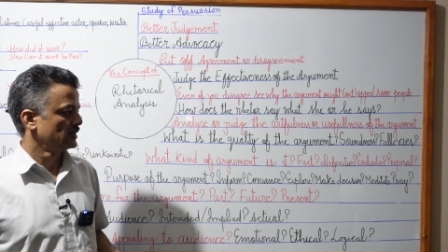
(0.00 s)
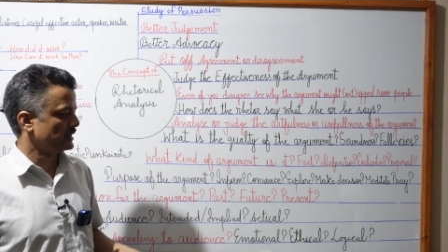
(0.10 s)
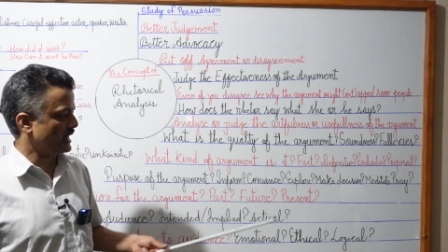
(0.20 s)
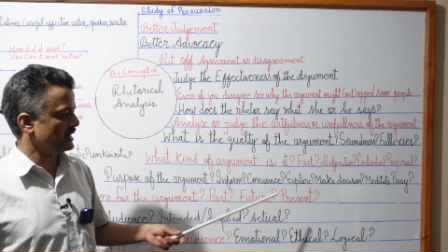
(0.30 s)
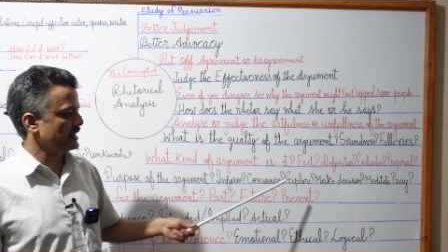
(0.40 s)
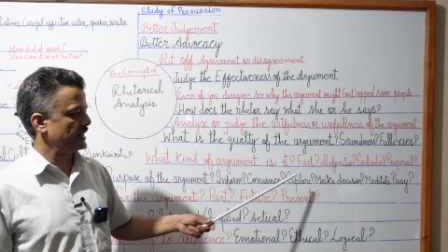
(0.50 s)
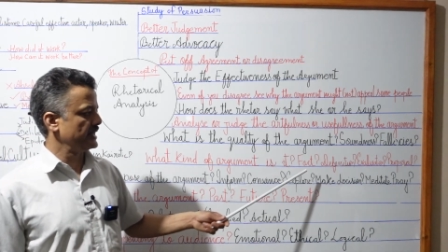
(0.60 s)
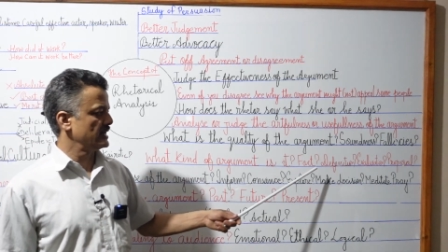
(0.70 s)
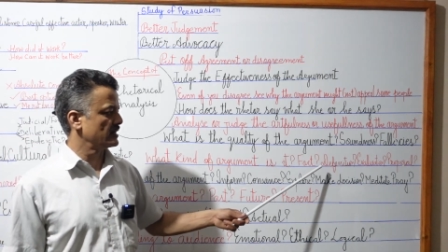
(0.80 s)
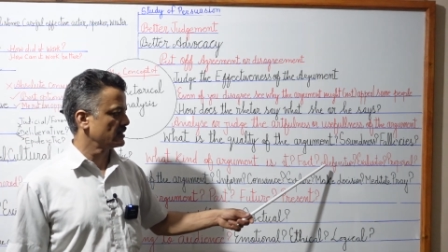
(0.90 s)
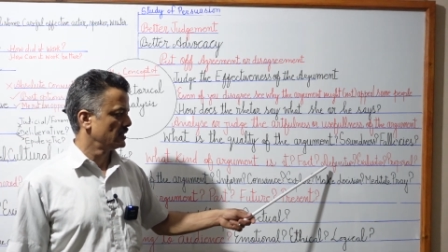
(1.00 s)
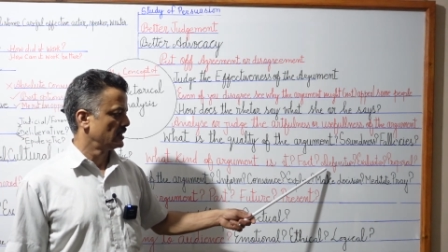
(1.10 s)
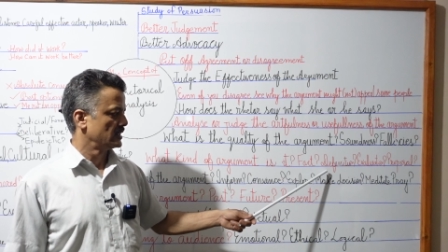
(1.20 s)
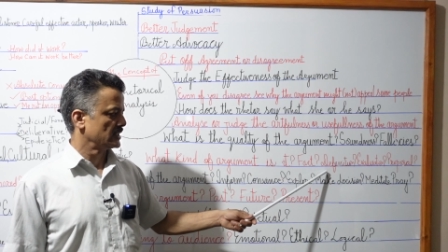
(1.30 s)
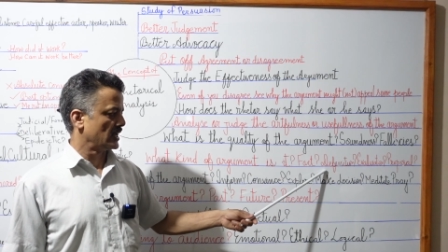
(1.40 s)
Then here
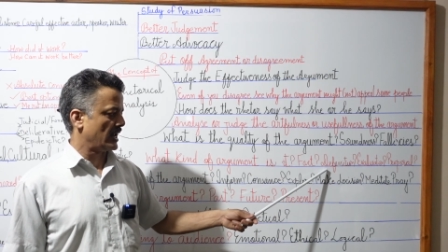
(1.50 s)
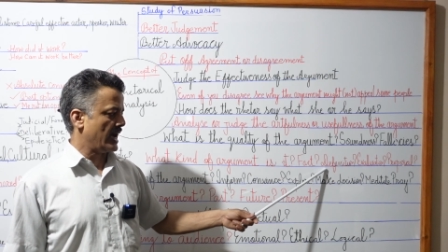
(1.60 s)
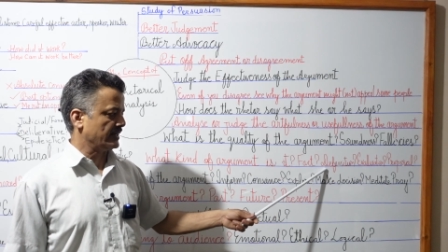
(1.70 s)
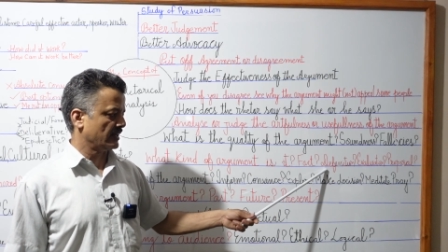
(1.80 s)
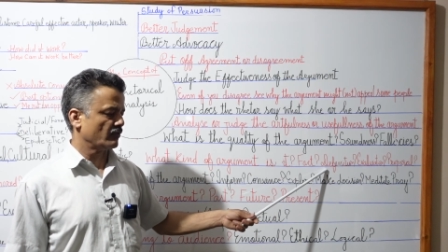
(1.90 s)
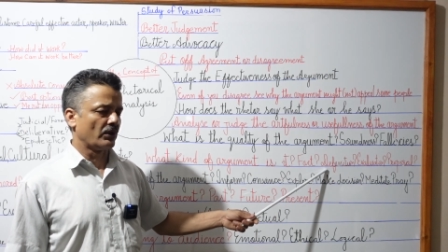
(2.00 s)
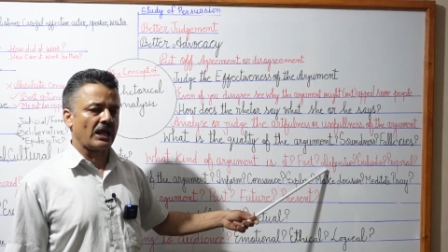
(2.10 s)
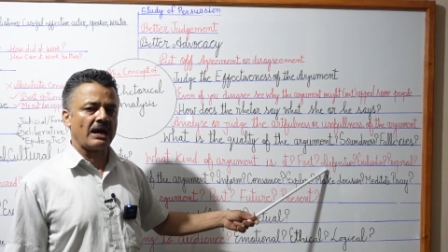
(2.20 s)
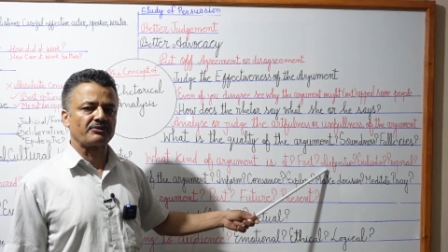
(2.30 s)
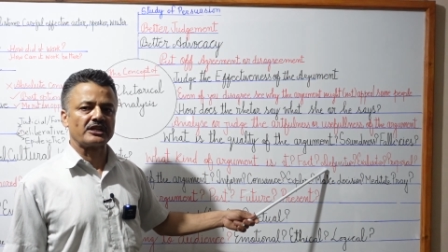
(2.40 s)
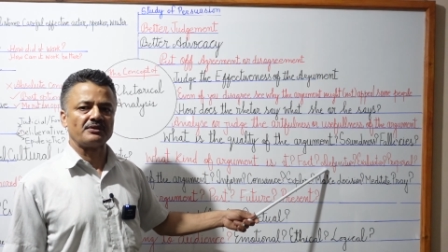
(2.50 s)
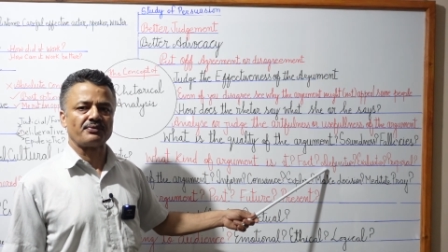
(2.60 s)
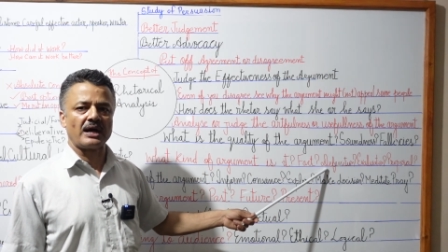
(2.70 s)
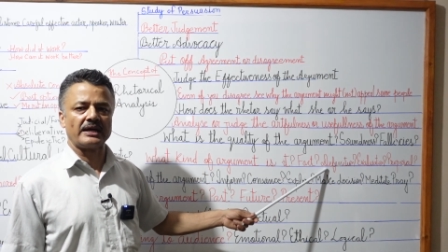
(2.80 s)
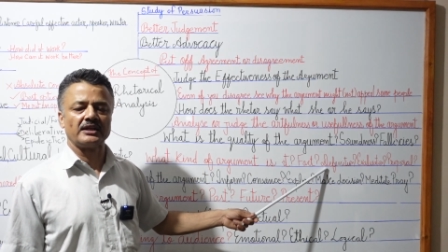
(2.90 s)
the writer will have to
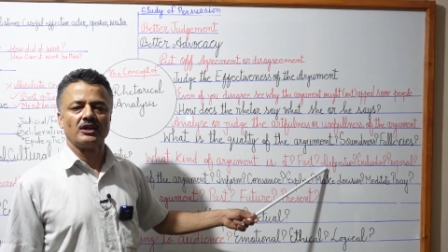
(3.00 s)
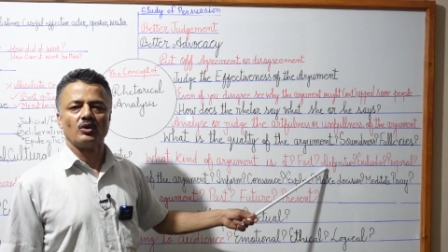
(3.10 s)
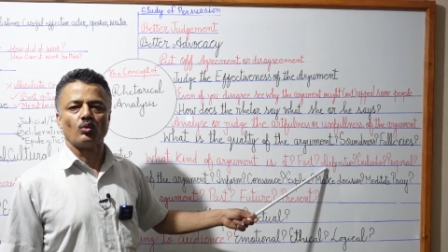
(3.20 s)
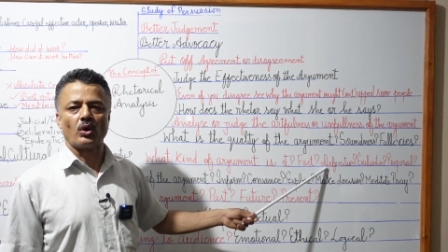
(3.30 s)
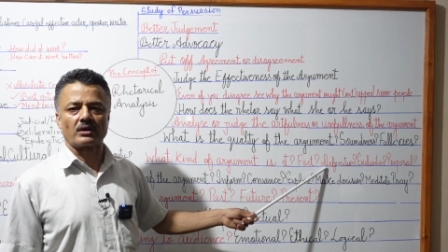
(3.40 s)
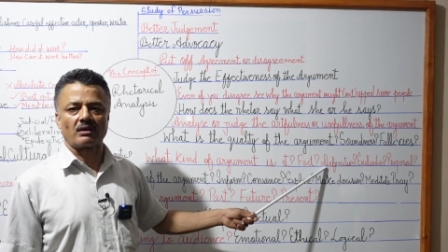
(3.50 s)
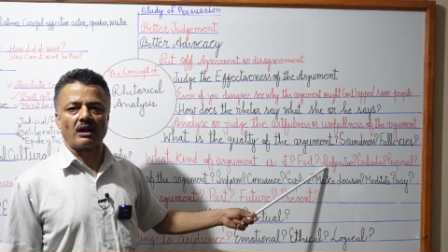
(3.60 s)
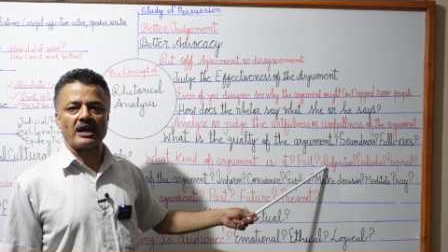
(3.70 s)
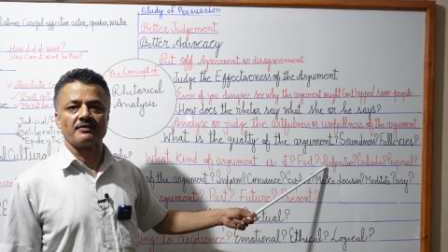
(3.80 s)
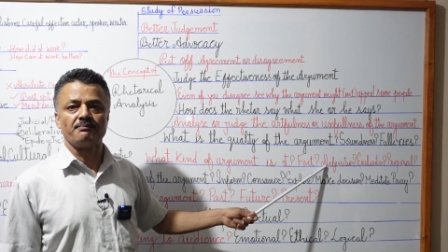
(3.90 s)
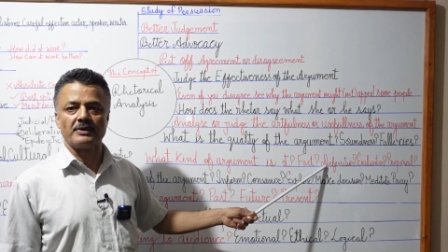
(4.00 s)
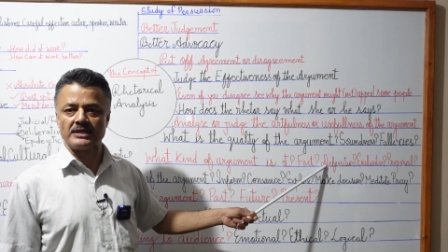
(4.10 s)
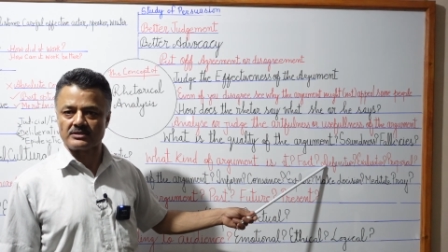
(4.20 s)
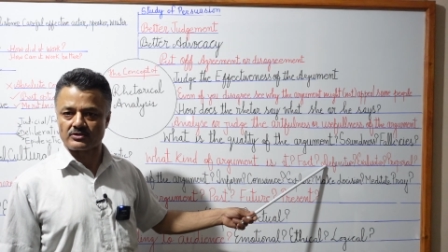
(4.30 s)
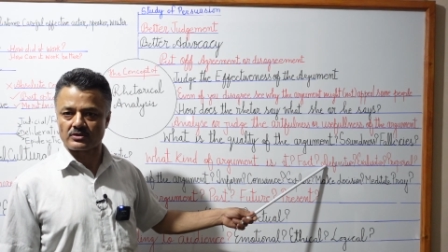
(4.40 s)
define what life
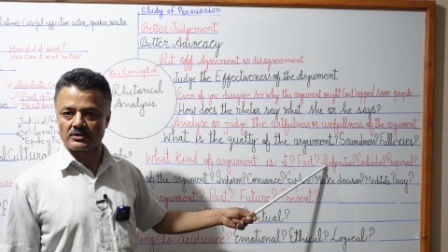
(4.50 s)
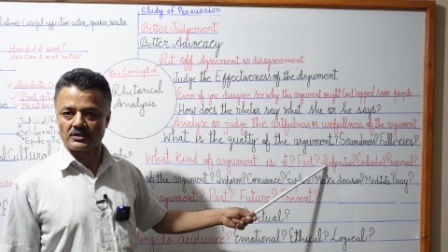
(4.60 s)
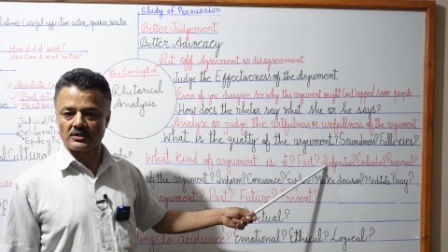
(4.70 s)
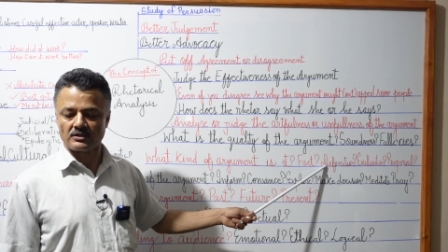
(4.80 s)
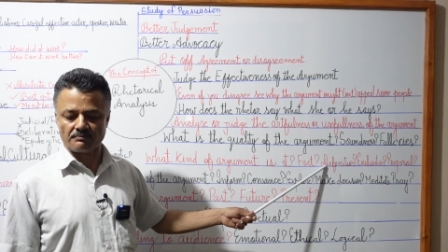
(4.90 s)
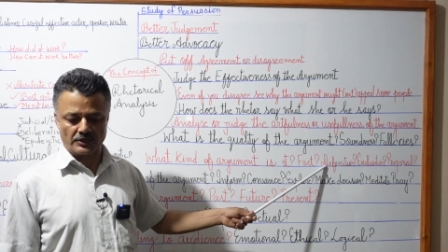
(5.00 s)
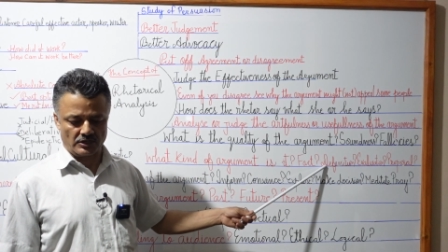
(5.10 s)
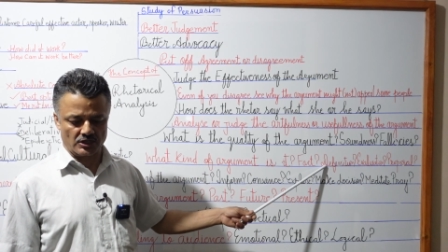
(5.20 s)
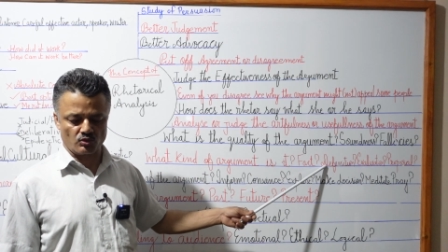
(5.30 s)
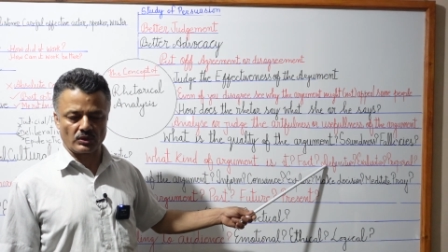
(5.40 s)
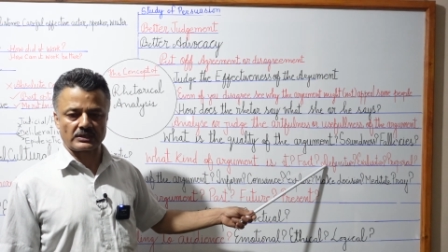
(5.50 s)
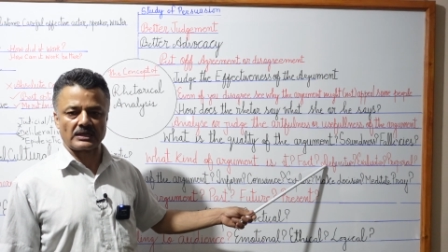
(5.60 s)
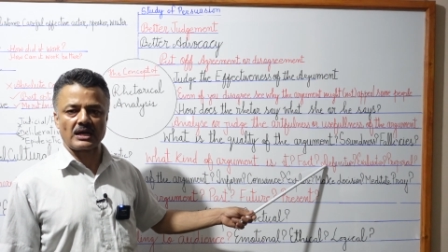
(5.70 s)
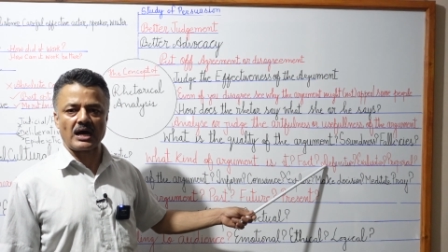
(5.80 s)
means, because one can